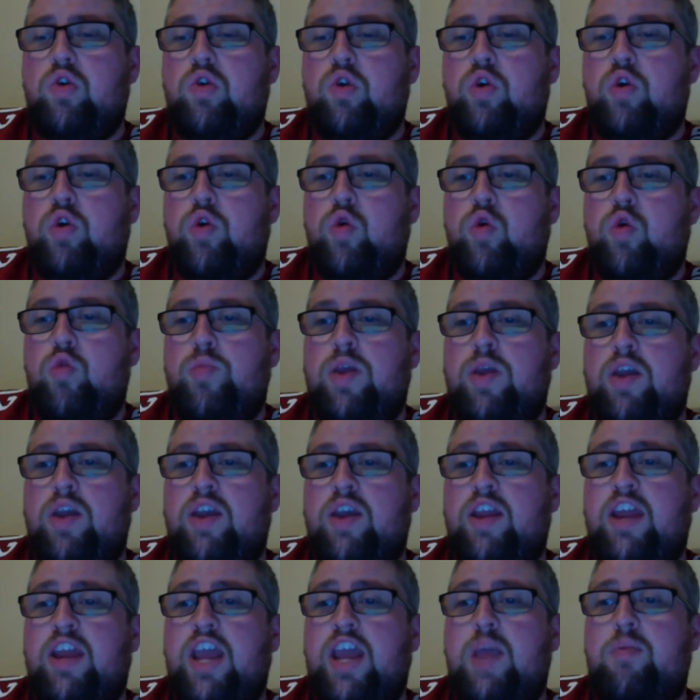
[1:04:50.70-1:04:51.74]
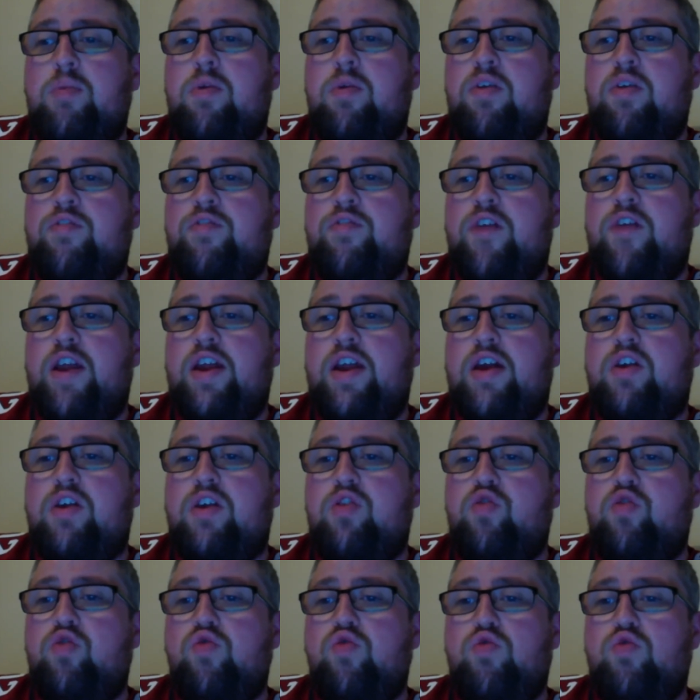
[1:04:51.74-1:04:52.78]
who'd be a great MMA fighter
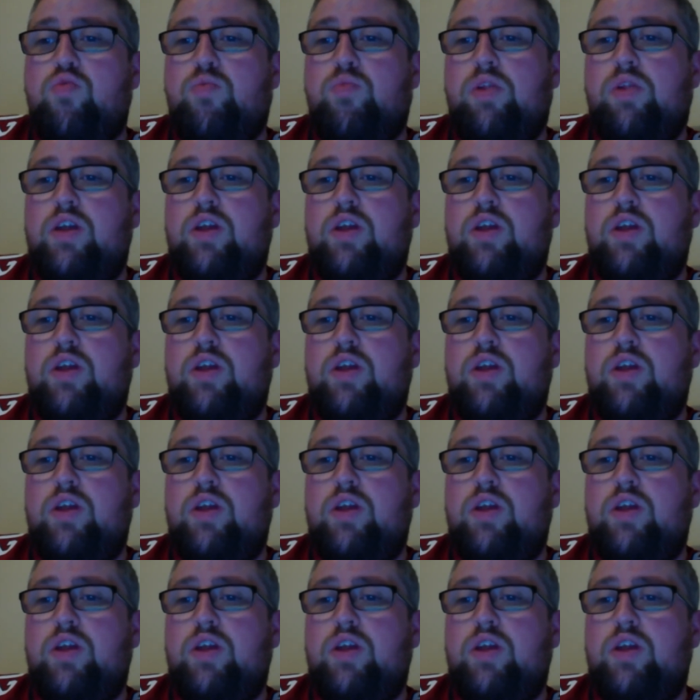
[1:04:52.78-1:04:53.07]
who plays